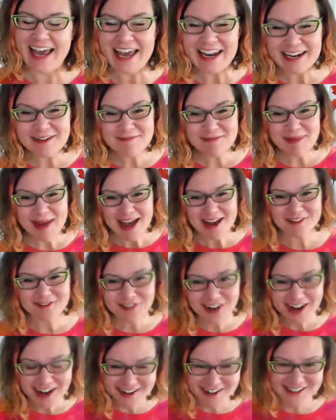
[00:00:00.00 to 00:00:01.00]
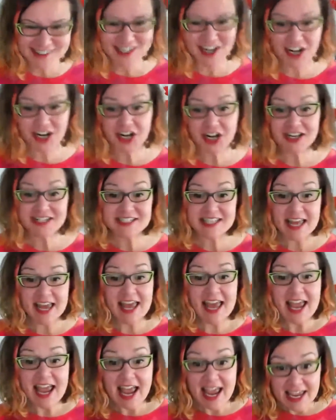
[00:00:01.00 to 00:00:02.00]
and it backfires on us.
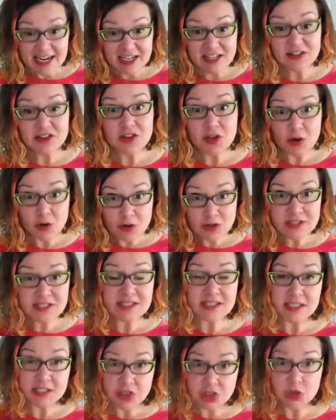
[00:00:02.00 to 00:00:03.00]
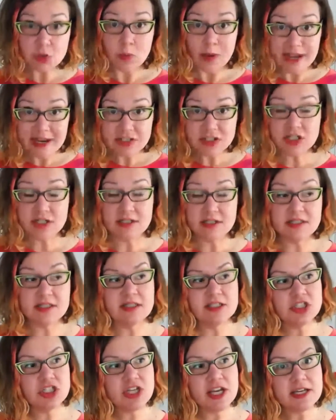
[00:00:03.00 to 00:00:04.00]
And in those situations,
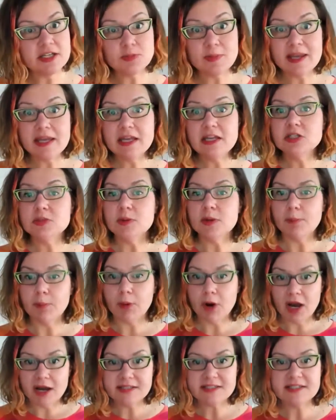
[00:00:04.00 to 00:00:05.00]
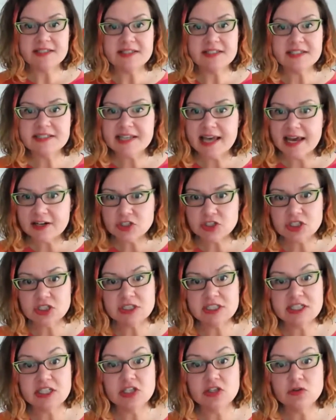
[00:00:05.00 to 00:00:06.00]
the change management process is
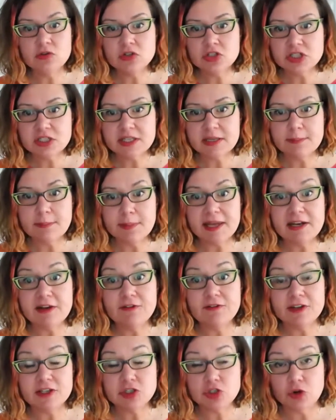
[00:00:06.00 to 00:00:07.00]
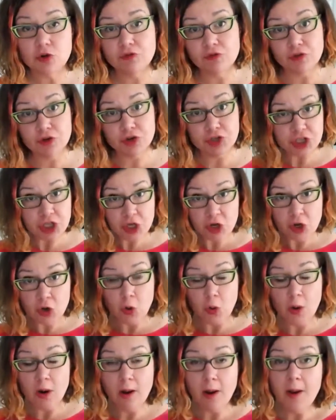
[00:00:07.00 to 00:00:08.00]
actually hugely beneficial for
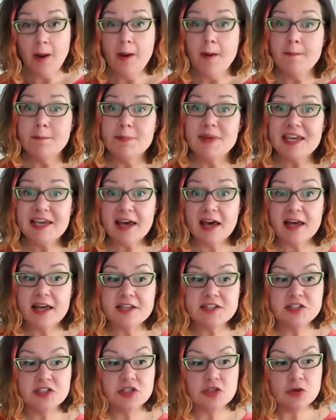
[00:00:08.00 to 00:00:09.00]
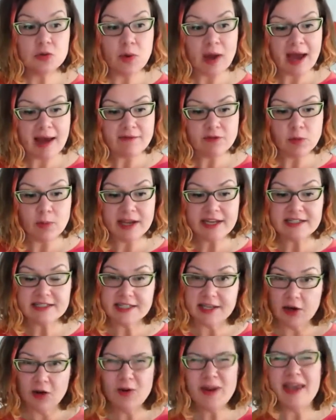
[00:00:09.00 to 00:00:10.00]
you because you have a way to
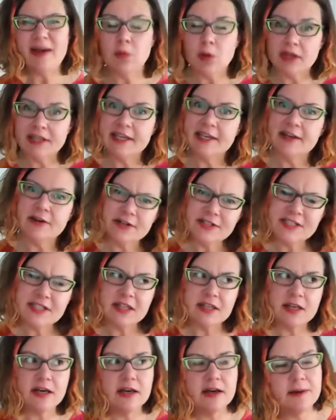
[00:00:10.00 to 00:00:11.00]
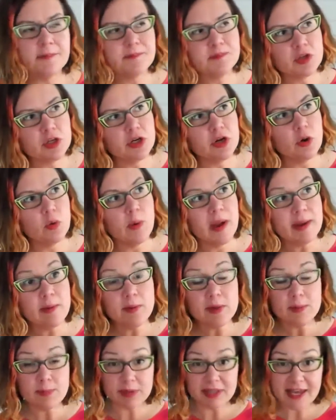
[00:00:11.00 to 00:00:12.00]
say, okay, well, here's the, you know, way
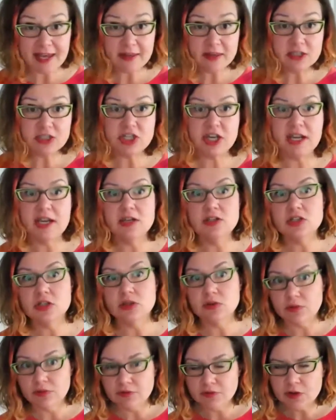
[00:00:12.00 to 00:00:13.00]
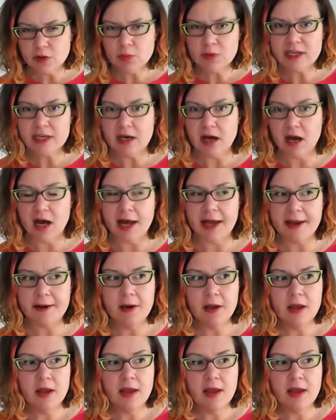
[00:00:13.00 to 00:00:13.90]
we plan the change and the review we got